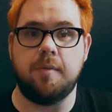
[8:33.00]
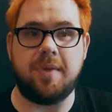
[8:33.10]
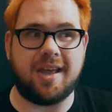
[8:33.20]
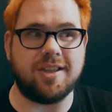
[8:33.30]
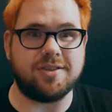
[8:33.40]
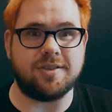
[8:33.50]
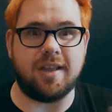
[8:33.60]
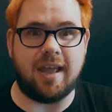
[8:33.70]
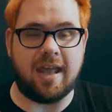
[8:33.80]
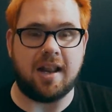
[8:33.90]
because
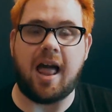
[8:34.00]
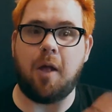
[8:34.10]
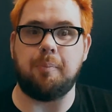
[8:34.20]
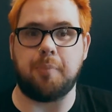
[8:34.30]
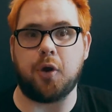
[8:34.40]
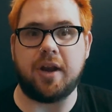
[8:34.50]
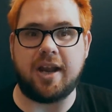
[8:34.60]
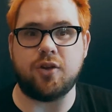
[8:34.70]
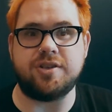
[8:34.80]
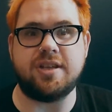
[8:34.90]
it'll help burn
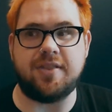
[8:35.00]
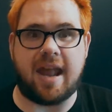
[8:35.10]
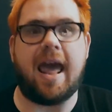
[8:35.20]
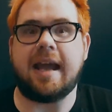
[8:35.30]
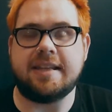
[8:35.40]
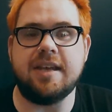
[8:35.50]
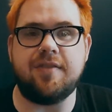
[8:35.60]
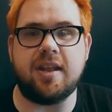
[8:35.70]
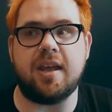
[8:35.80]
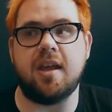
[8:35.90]
energy, that
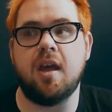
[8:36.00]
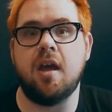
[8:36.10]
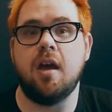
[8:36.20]
activity.